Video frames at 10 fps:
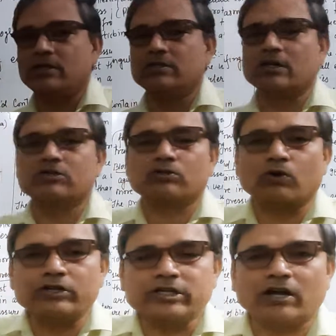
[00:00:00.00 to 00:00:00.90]
is the
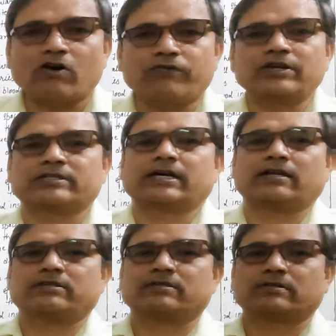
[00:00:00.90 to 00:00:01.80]
soldier of the
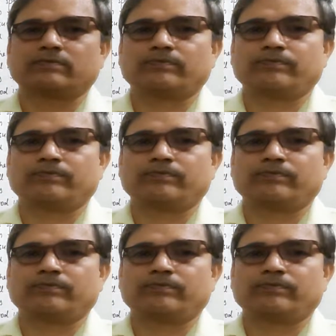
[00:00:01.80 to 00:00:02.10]
cells,